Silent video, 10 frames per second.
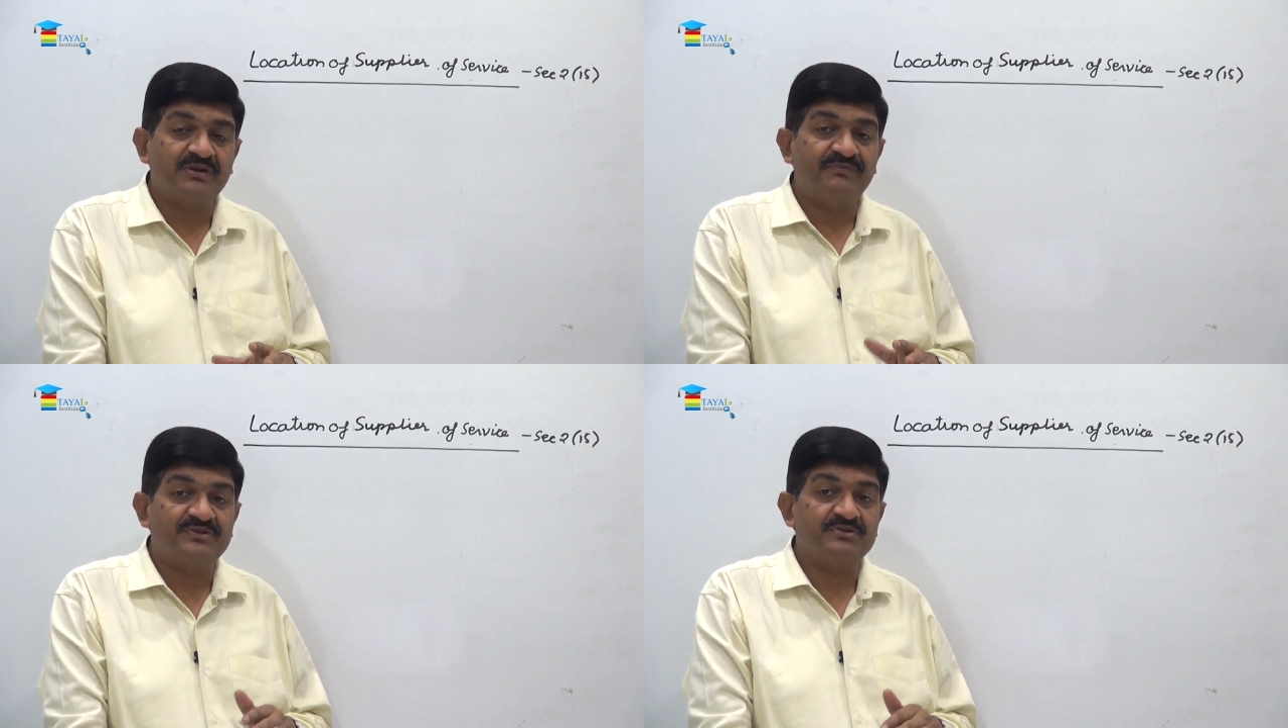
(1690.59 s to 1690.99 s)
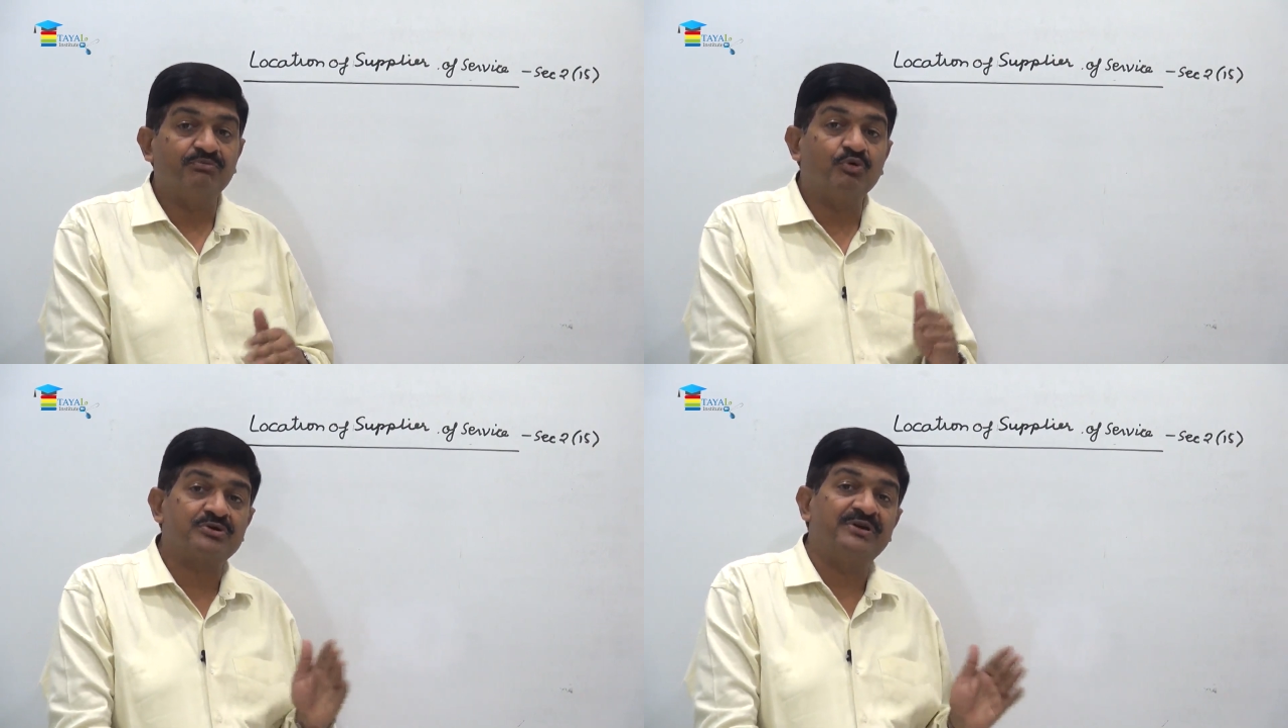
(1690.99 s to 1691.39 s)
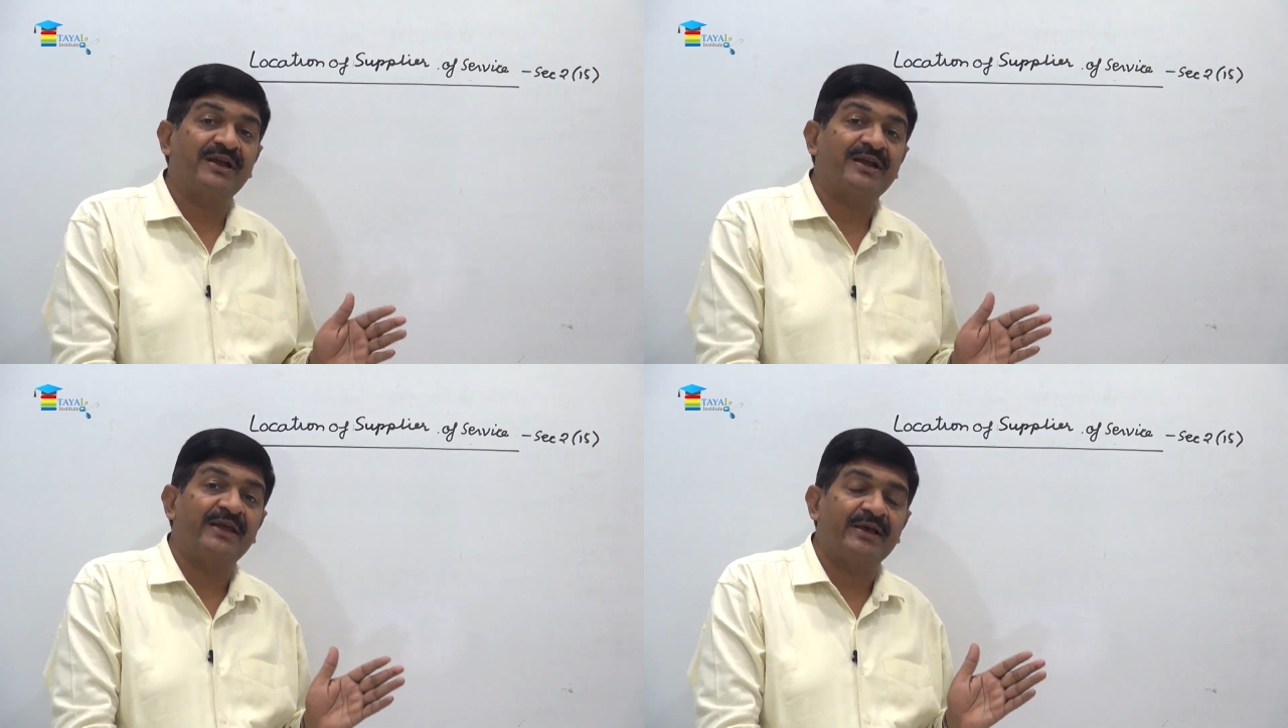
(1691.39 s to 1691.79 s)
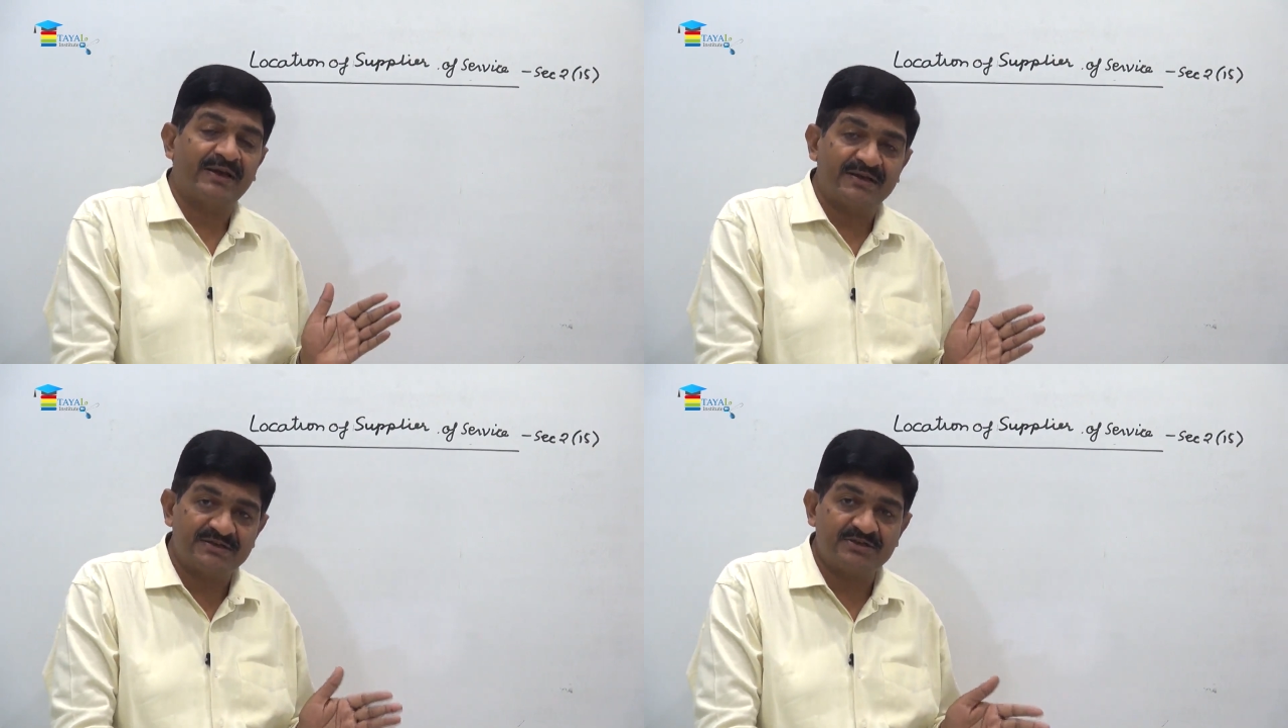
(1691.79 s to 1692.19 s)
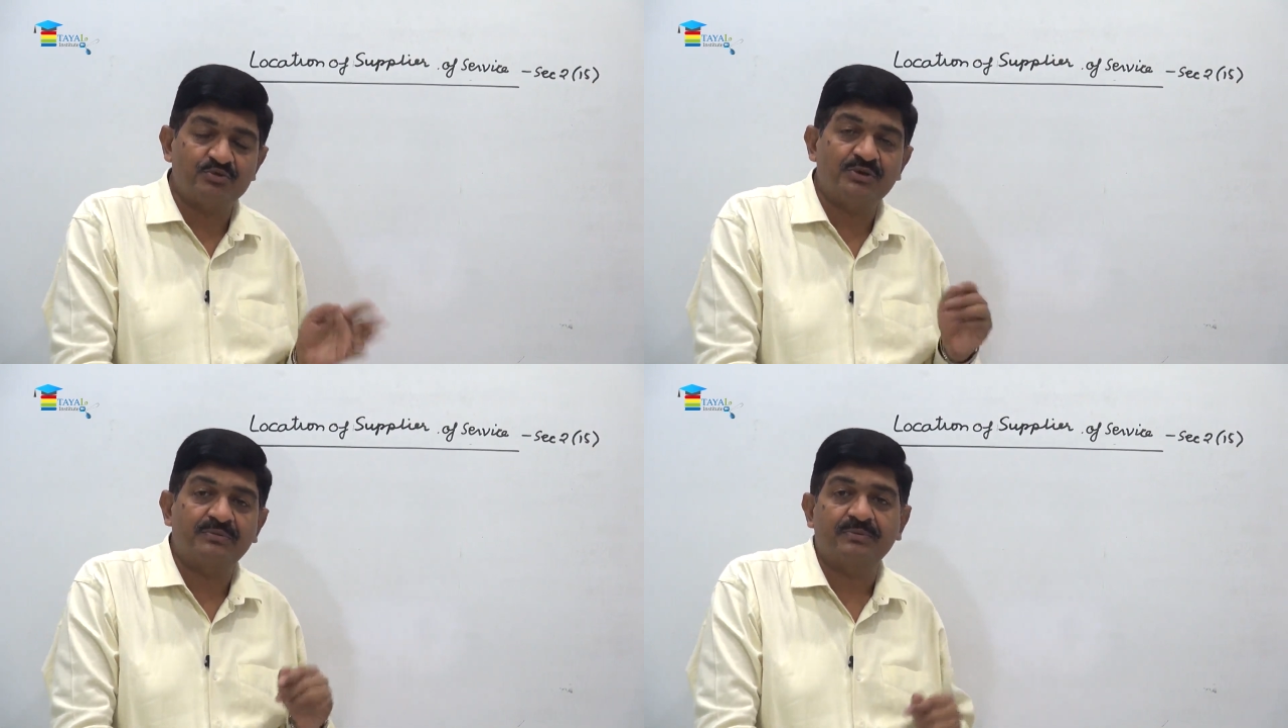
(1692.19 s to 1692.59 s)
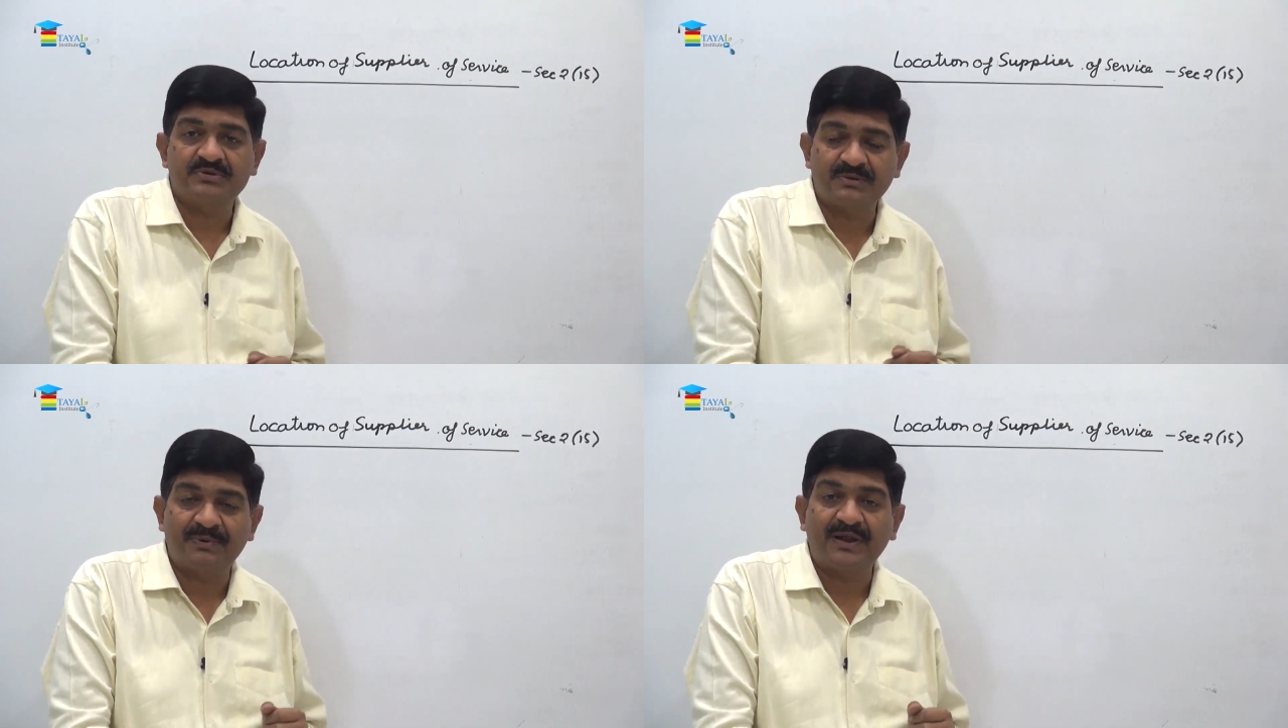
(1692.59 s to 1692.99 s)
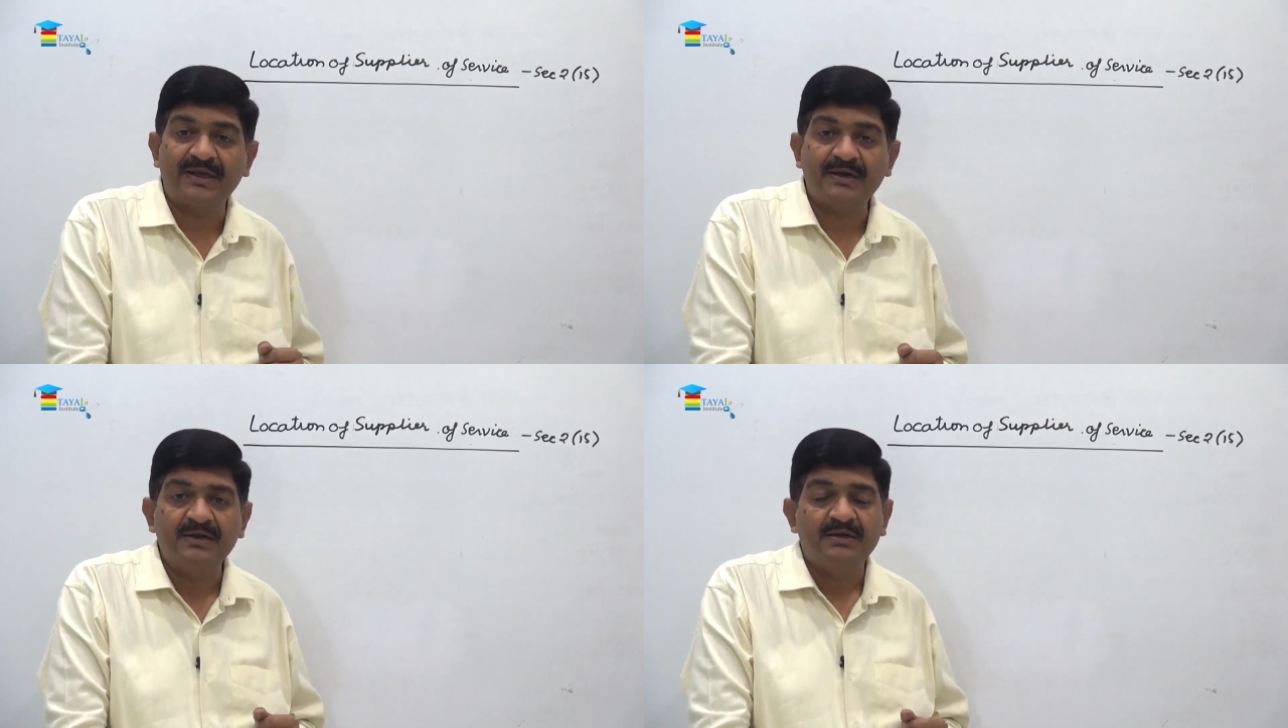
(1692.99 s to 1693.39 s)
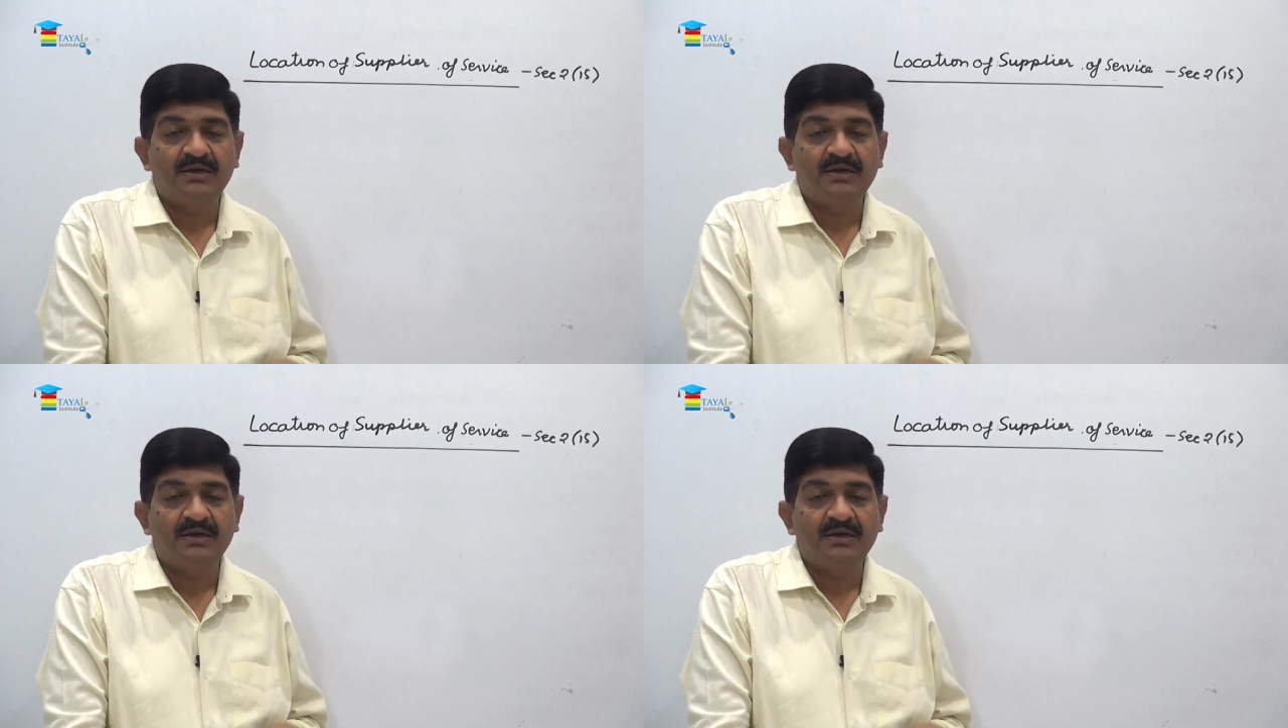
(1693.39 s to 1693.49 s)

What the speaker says: then which is most directly connected to the supplier,